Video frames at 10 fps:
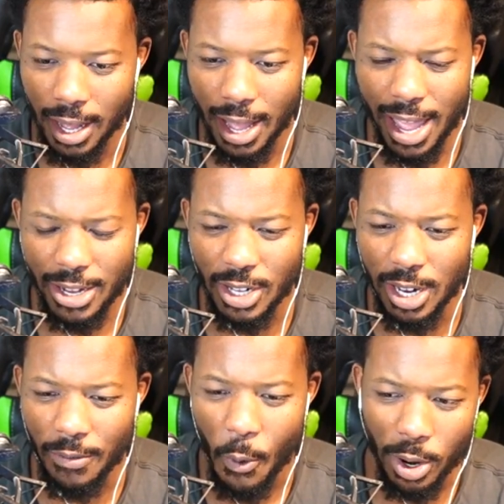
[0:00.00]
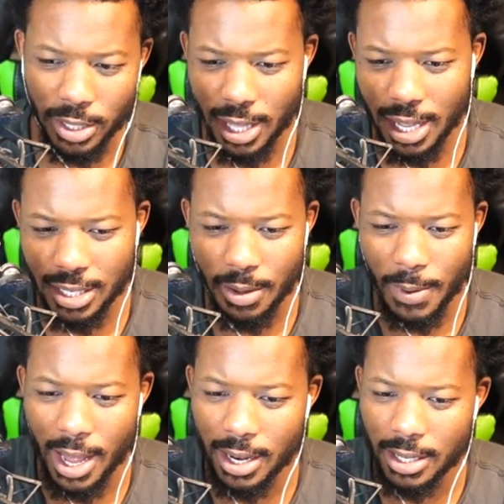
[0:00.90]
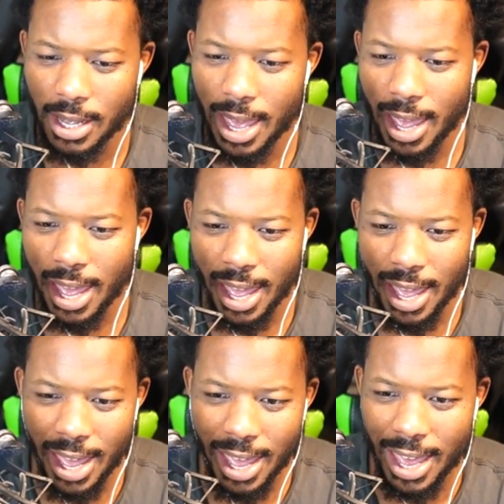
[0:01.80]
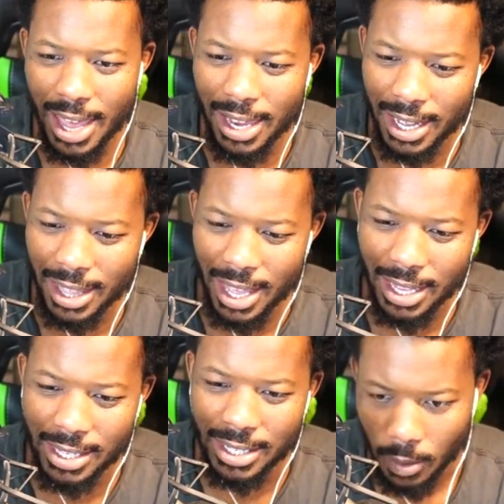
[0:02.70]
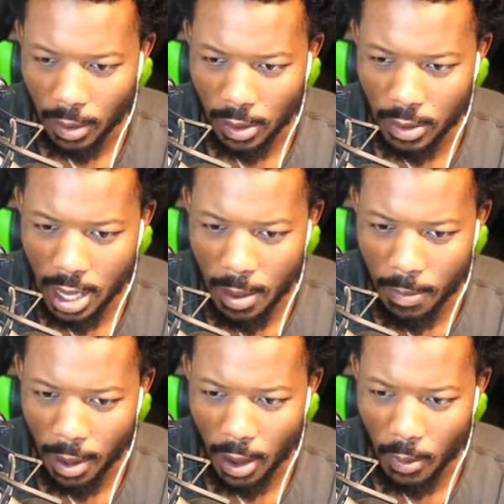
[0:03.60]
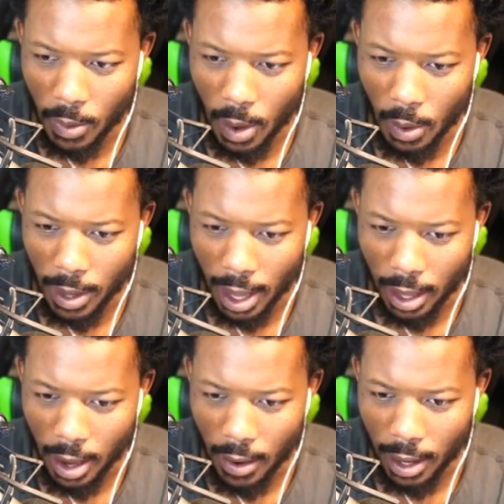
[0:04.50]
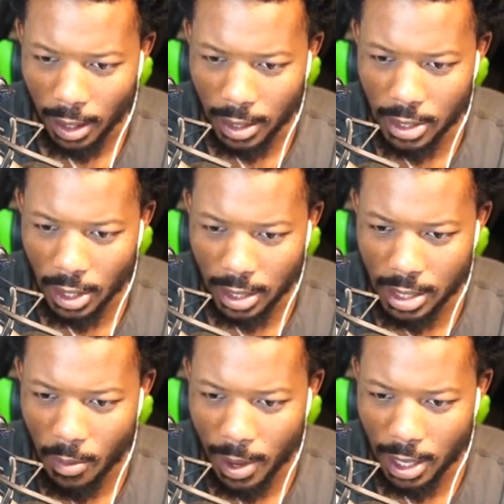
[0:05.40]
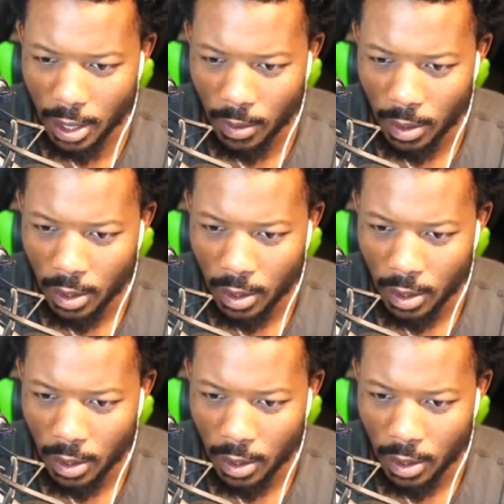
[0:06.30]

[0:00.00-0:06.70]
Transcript: I actually look forward to this, to be honest. Hey, look at this. Oh, you just keep. Oh, okay. All right. Let's do, let's see what we can do.